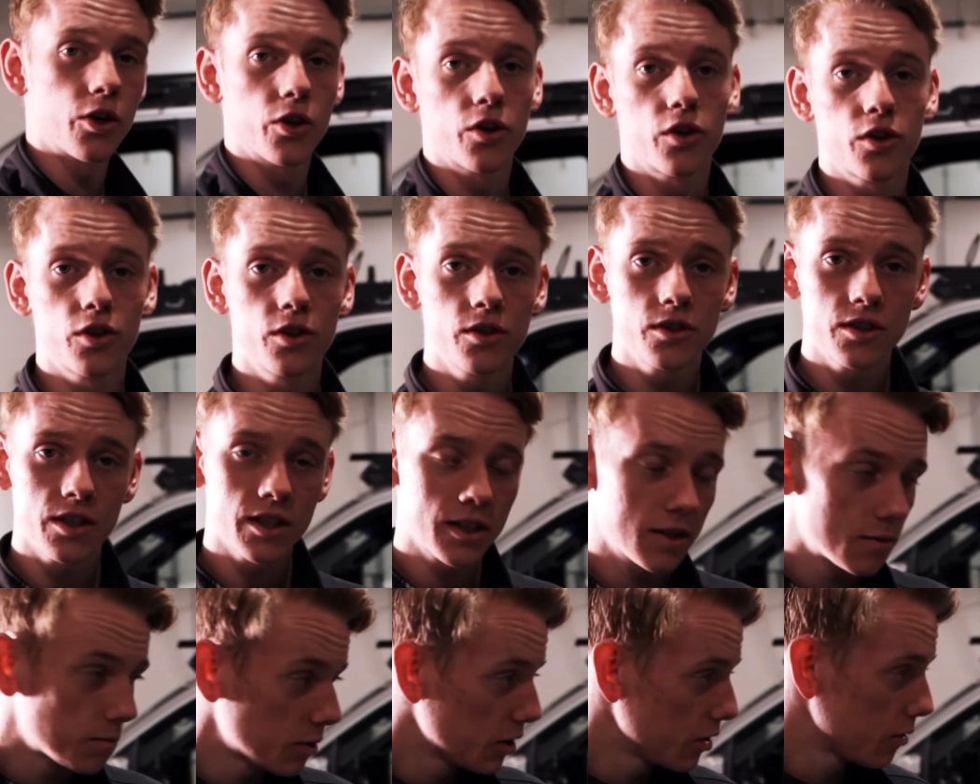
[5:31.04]

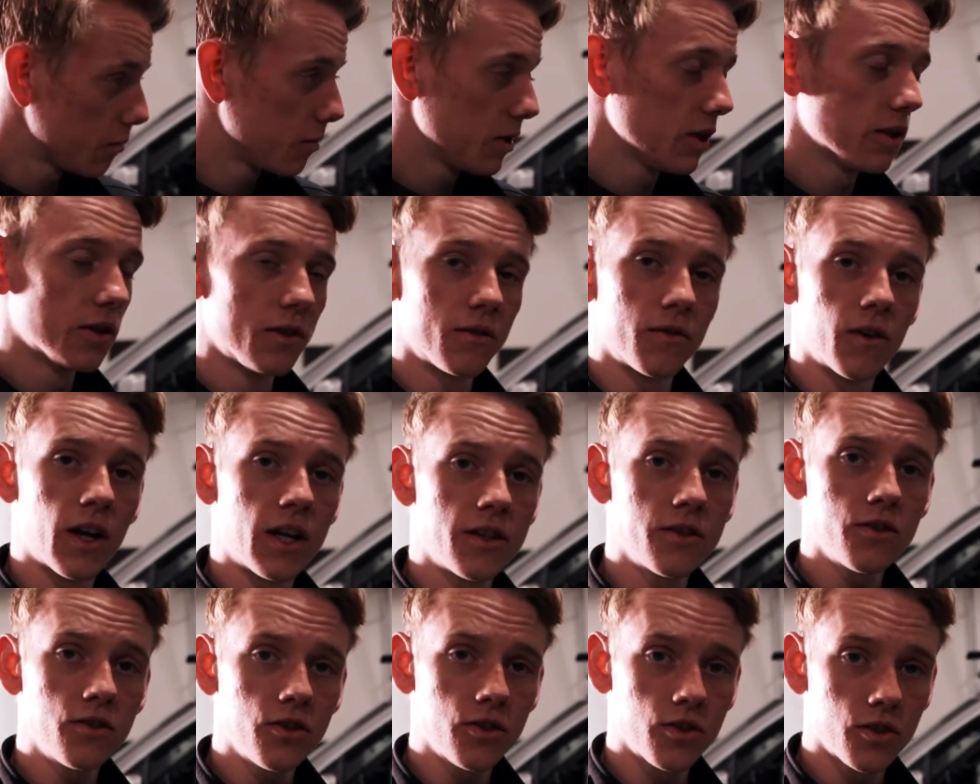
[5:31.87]
13mm
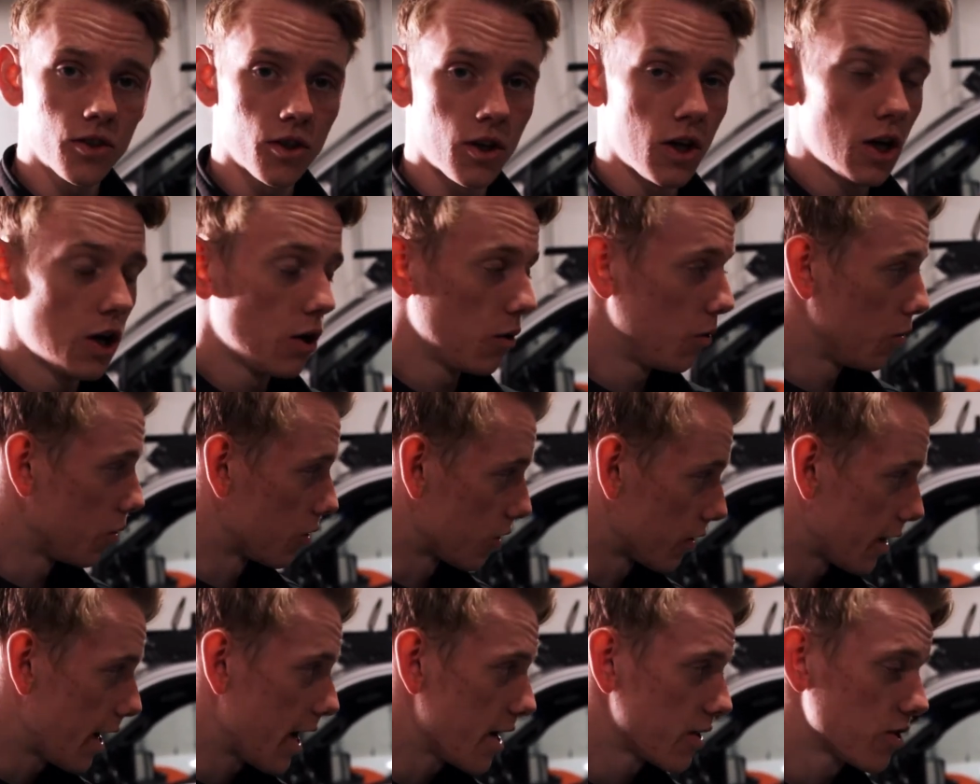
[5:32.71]
wrench or
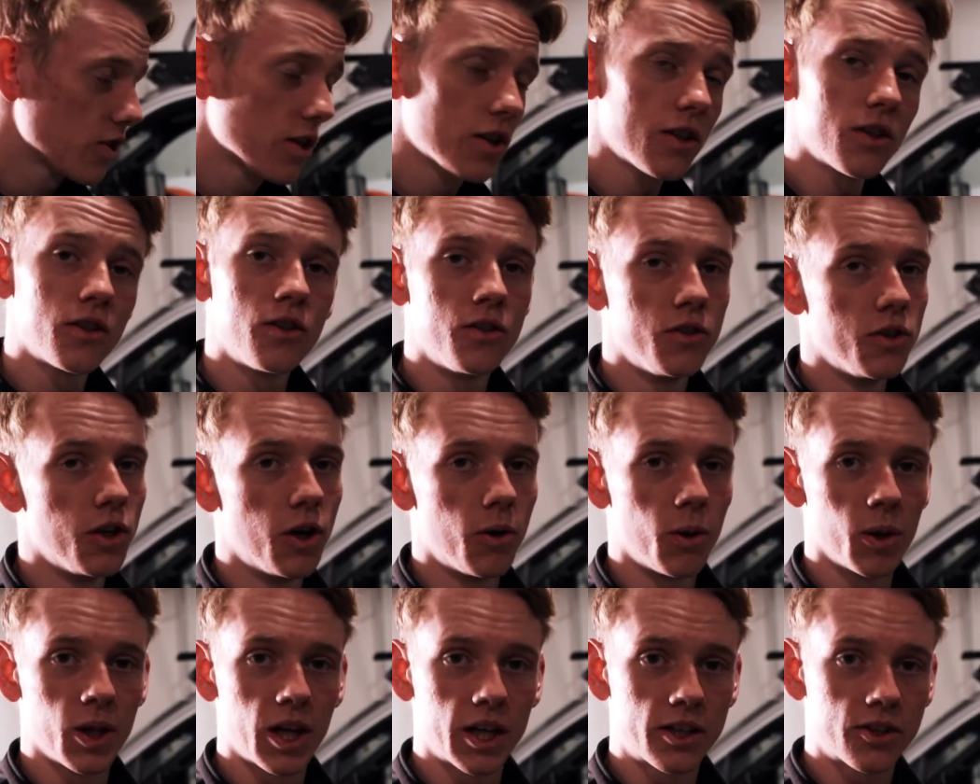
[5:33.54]
ratchet,
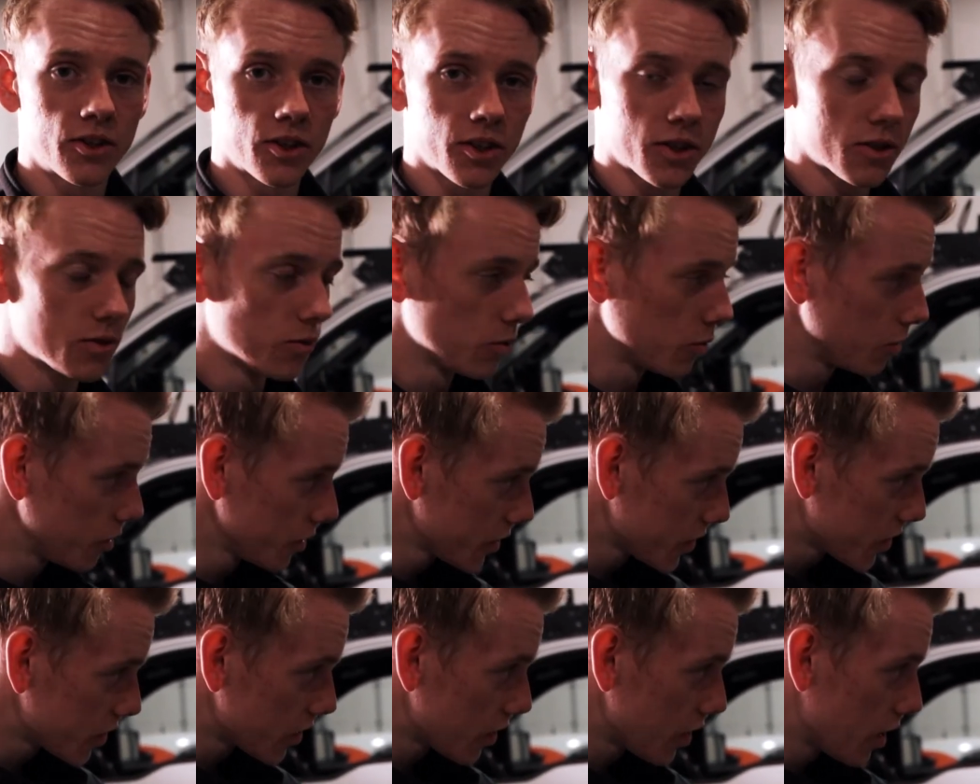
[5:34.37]
no electric
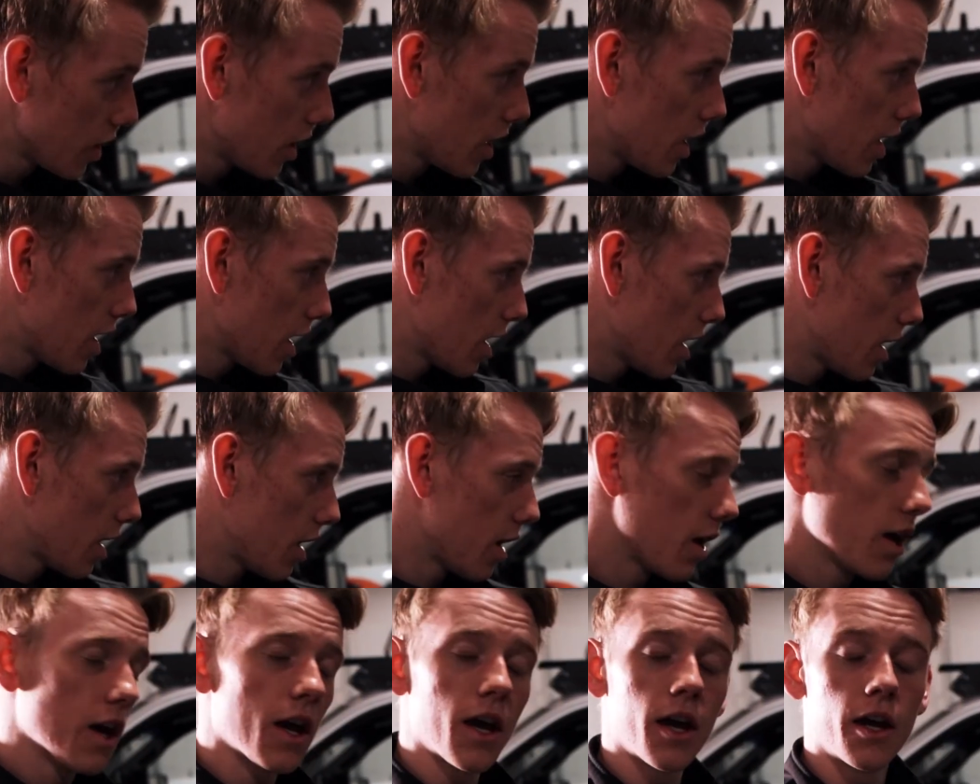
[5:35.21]
tools,
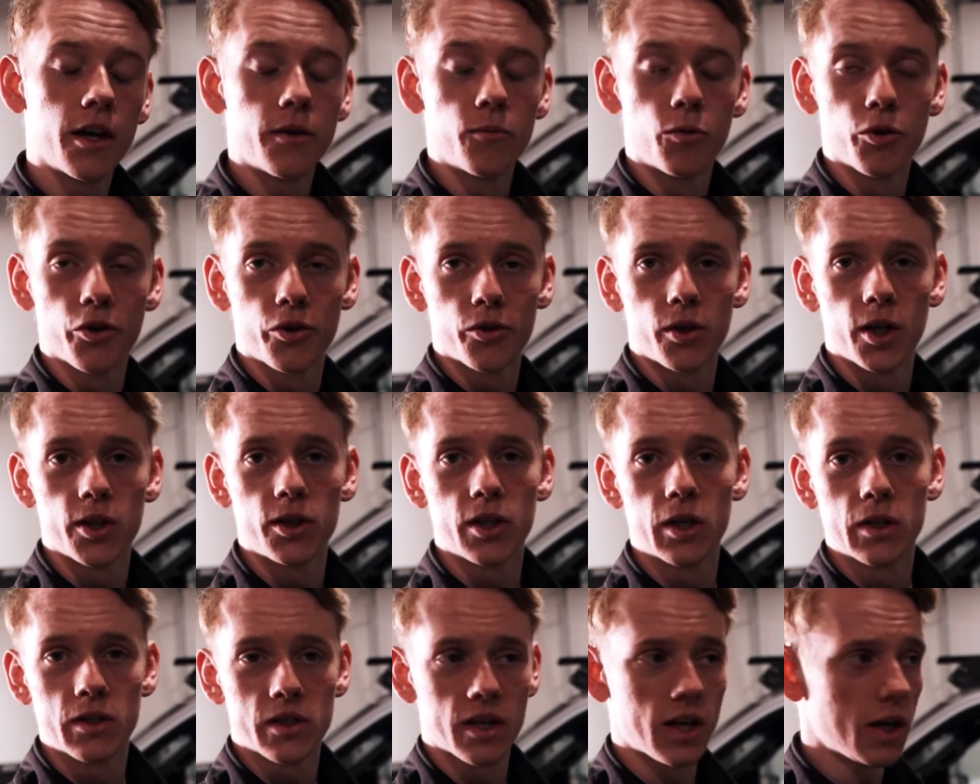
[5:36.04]
and we'll thread
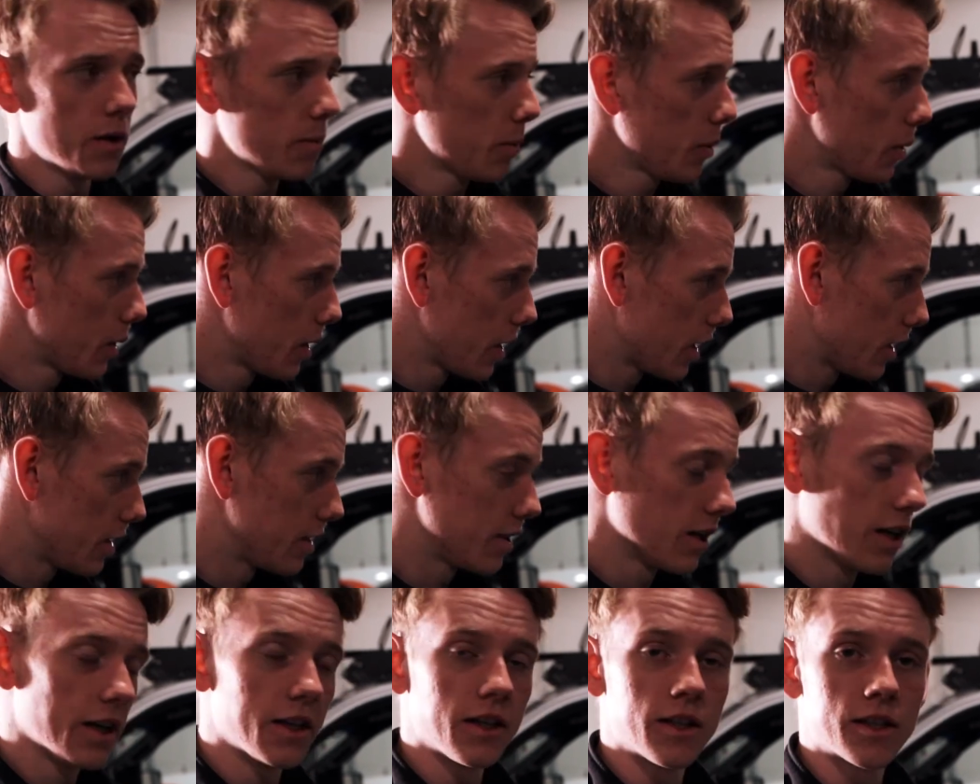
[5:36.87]
those up and
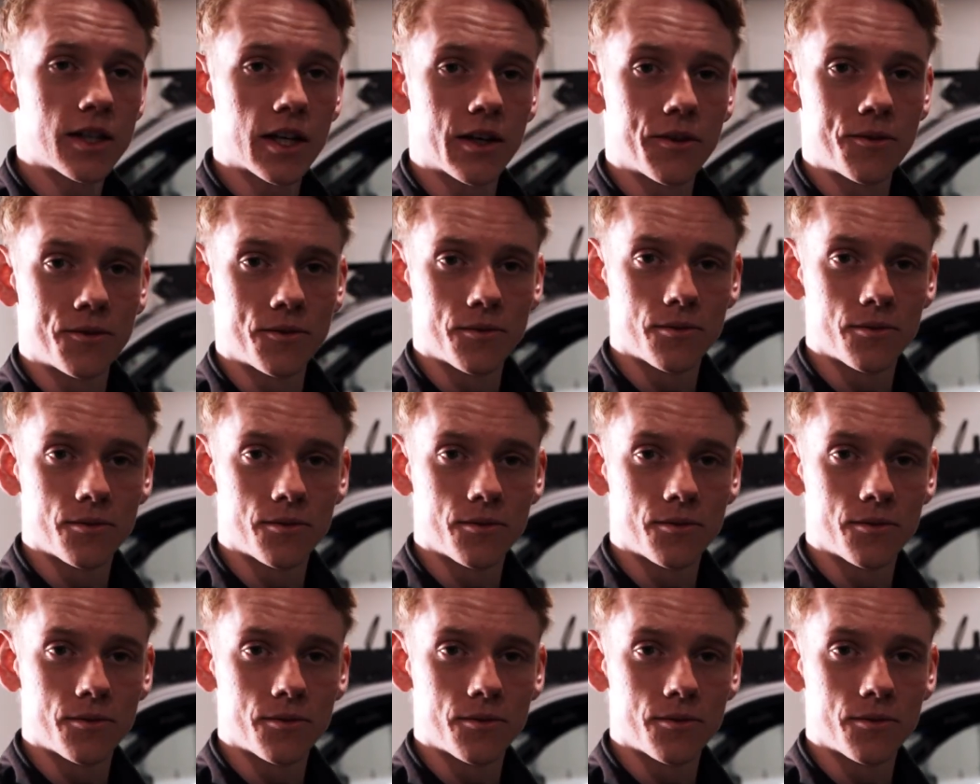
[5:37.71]
tighten it down.